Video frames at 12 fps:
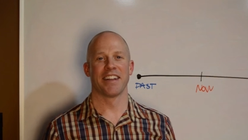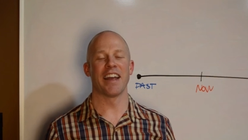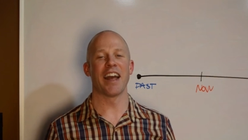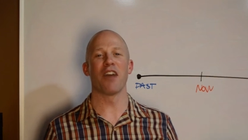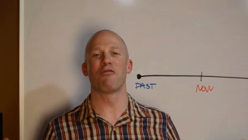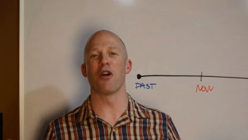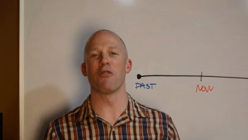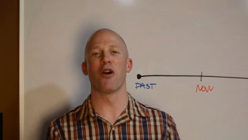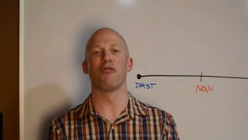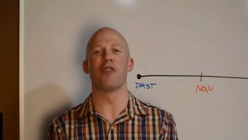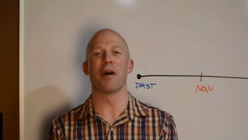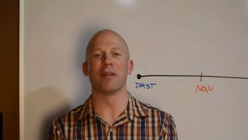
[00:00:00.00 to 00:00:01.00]
Hey, hey, Front
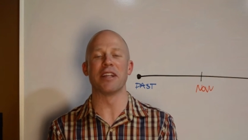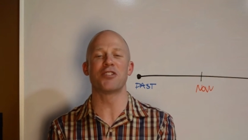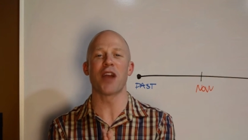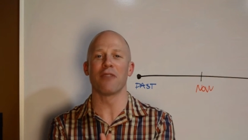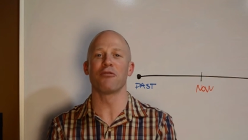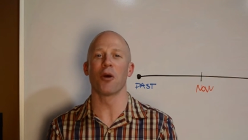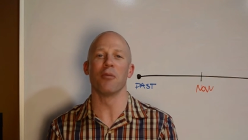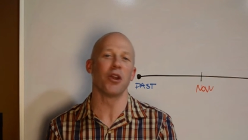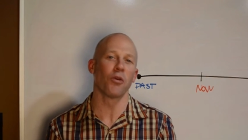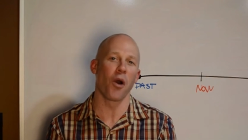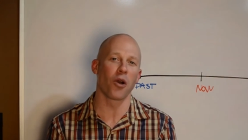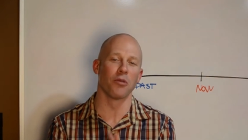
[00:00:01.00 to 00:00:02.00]
Row family, Jon Vroman
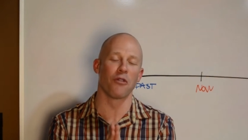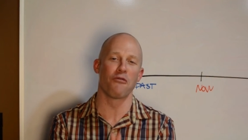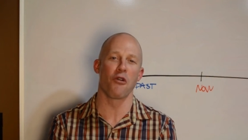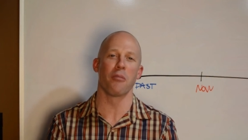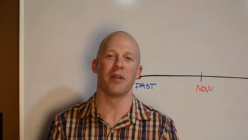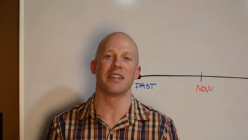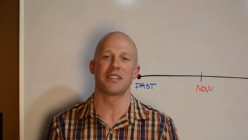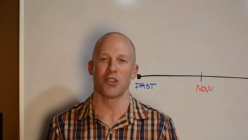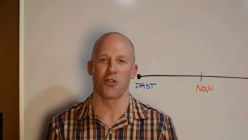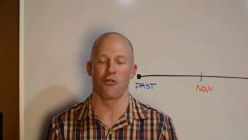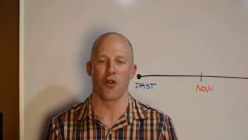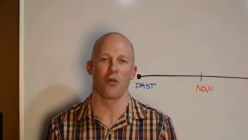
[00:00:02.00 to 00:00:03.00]
here. Welcome to Four Minutes in
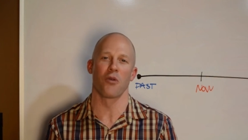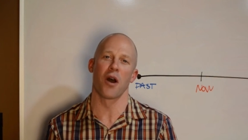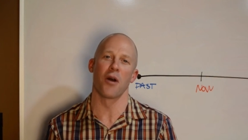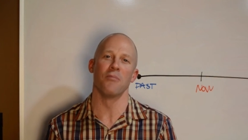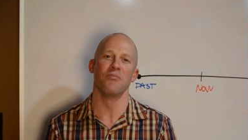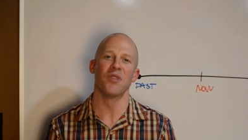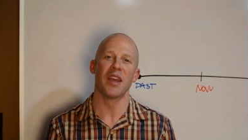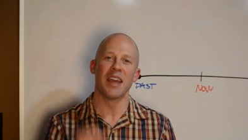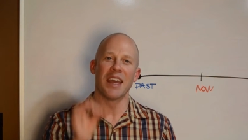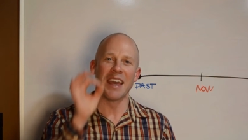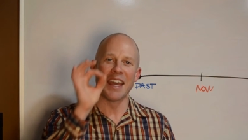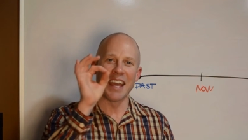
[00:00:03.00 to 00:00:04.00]
the Front Row.
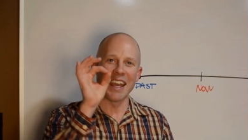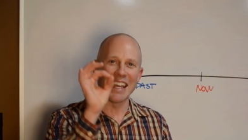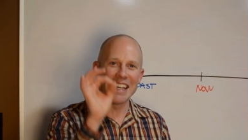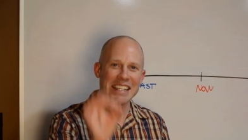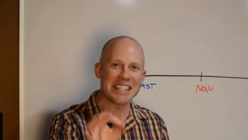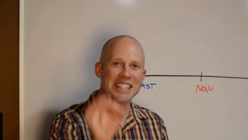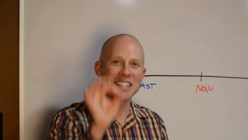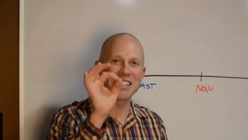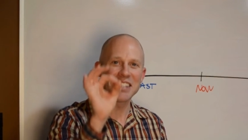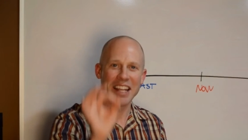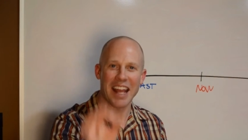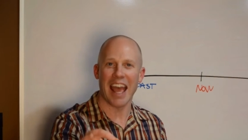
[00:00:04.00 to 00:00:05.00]
Is
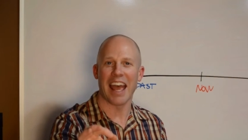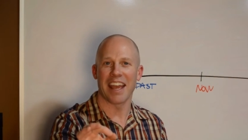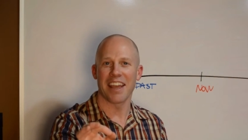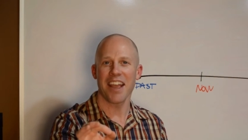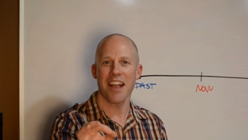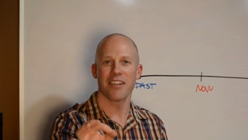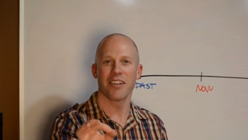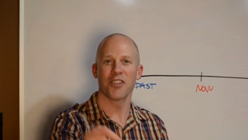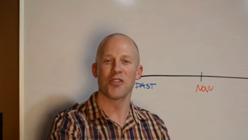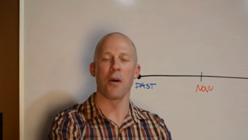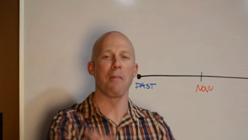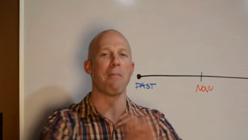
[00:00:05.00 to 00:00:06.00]
today
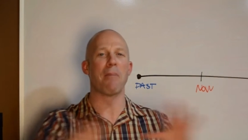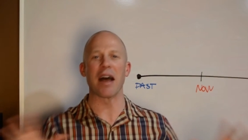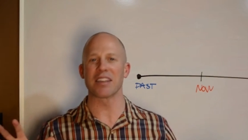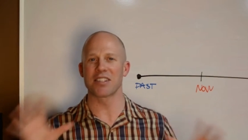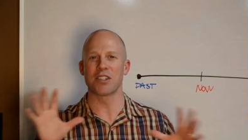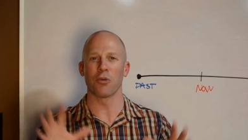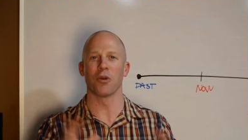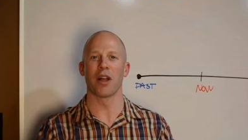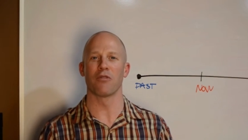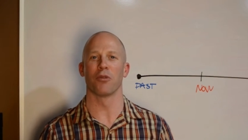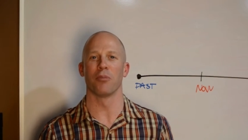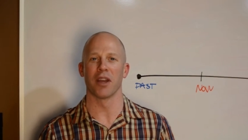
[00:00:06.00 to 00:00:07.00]
the best it will
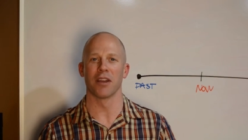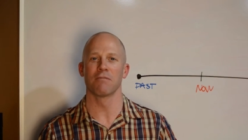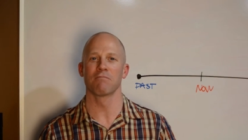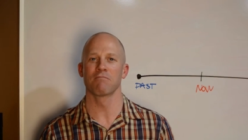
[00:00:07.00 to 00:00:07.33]
ever be?